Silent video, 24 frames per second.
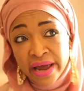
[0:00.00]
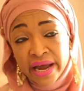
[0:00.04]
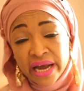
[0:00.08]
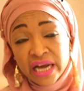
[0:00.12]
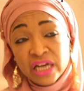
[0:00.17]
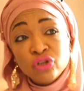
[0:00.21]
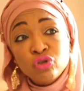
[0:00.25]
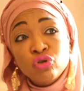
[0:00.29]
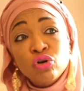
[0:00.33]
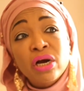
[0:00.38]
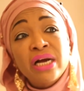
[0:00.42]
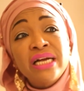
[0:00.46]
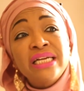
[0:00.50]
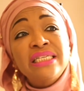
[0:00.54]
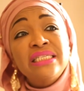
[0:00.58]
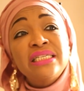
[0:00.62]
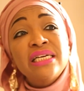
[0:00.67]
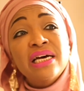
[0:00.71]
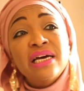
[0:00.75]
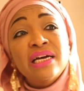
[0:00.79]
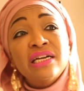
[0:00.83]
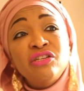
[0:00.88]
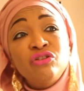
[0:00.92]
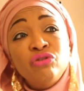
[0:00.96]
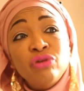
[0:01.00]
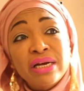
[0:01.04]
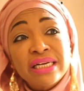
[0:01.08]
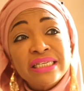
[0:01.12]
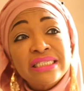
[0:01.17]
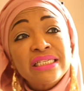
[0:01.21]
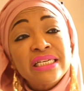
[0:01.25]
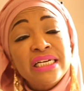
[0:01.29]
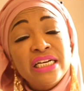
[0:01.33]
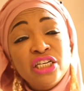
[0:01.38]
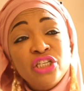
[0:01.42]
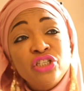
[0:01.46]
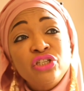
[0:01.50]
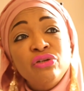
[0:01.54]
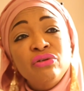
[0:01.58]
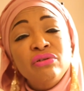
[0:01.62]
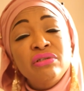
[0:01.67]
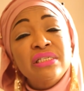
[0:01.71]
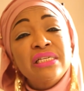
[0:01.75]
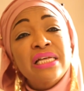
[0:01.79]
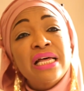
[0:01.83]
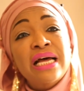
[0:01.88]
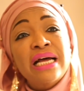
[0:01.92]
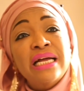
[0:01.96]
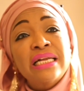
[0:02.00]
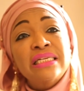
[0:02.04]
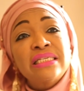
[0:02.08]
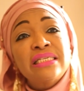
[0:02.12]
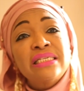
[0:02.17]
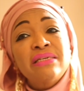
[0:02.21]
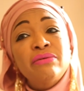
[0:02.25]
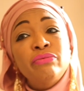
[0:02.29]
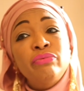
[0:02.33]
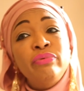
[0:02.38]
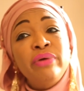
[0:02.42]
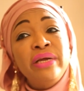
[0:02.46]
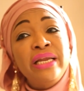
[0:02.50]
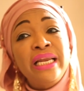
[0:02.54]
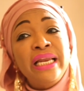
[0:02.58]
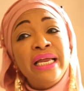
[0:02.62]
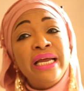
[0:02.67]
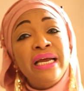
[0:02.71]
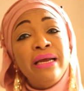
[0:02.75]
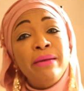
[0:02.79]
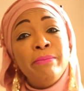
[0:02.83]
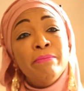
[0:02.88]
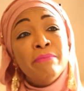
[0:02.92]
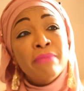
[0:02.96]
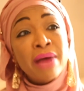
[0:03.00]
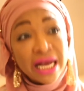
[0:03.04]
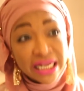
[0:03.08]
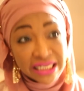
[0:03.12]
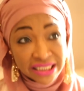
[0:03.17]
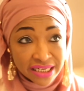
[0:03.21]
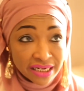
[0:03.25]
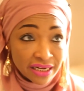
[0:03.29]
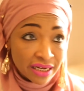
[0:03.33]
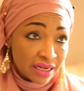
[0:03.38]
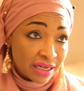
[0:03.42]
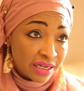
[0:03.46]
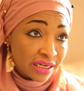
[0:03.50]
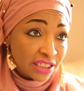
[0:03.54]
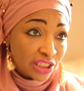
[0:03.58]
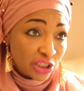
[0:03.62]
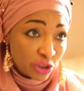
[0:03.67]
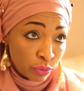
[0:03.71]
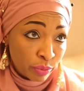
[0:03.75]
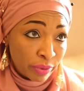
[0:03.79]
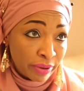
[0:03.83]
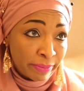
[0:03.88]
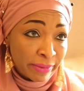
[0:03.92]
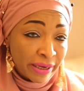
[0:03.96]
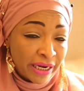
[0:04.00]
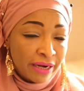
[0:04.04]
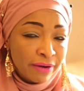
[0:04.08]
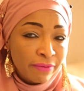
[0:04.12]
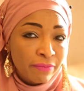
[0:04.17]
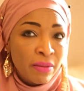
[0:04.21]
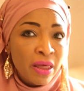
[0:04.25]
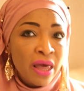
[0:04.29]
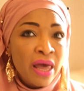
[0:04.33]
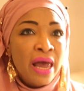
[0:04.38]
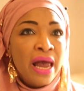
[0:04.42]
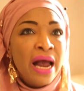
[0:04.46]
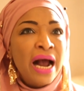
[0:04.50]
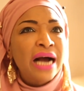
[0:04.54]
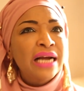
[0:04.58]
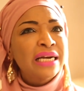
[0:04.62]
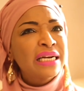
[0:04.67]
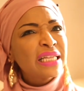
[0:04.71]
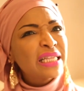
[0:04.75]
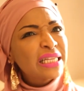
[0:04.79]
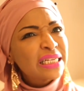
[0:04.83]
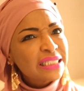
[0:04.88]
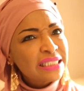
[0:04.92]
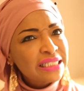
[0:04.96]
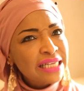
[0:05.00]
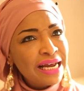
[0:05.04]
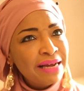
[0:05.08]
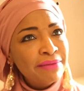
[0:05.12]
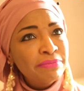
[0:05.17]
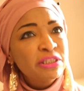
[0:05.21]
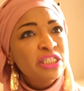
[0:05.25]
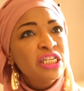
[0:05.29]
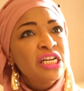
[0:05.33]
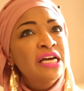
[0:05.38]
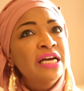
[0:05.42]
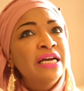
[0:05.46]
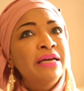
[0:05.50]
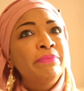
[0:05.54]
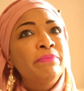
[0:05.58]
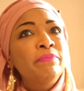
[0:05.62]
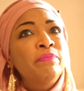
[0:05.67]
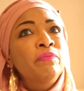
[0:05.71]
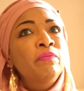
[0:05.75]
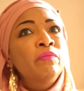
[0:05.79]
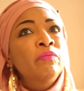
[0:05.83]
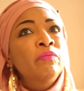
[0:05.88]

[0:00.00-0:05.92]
in trying to address issues that really matter to women. And at the same time,